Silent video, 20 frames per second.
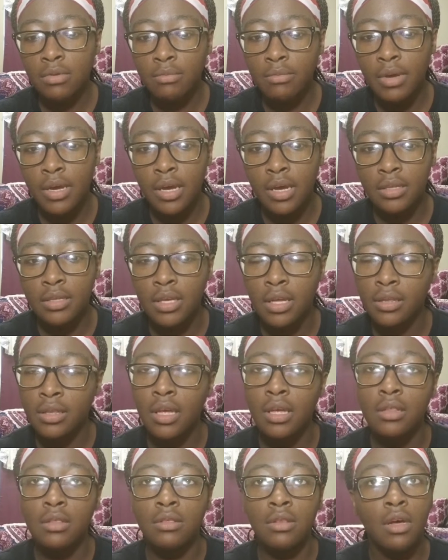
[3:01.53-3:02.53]
me mad that
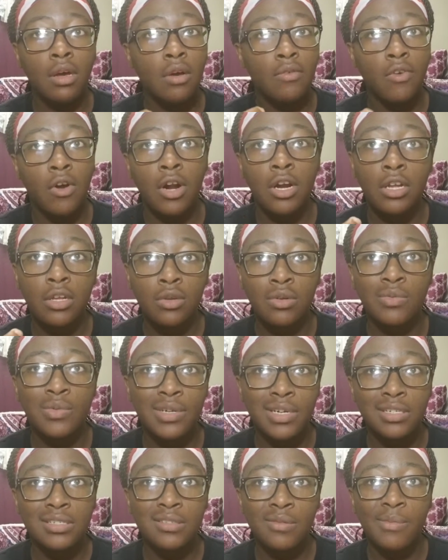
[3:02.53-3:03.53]
they love arguing
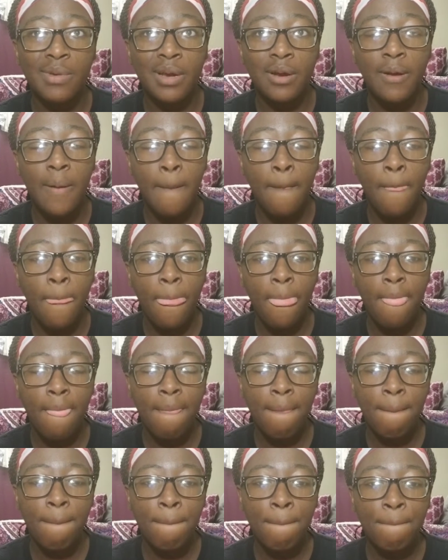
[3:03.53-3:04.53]
with us about
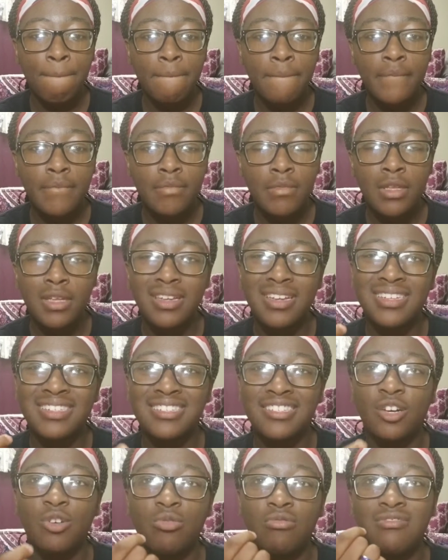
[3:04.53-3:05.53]

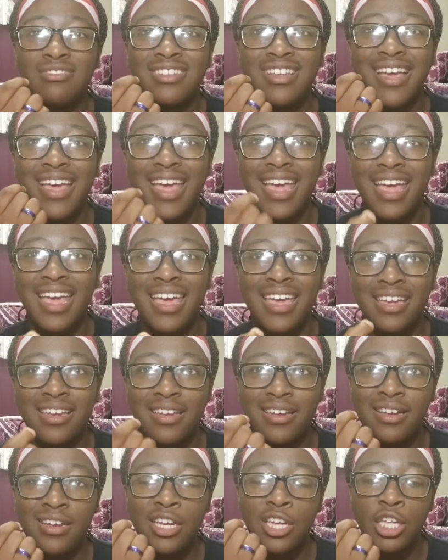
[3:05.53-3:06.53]
is those
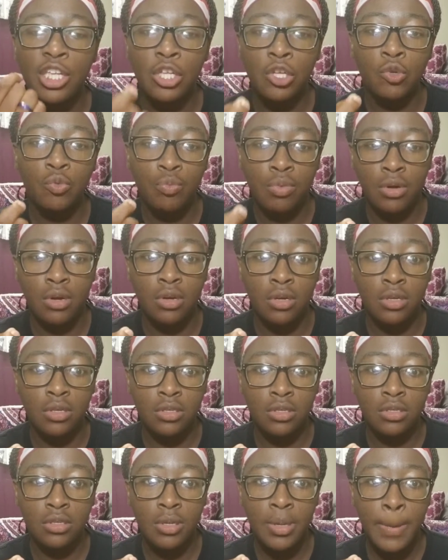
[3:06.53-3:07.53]
egg
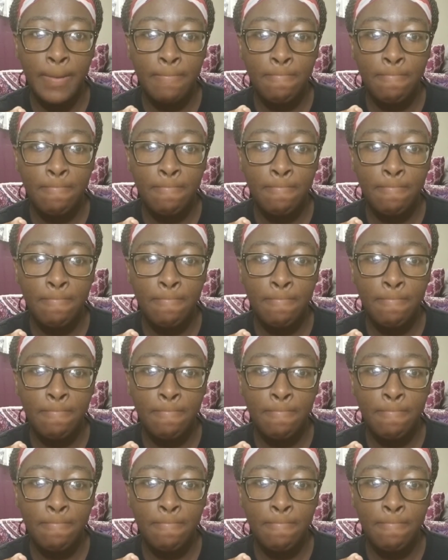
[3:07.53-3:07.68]
coupons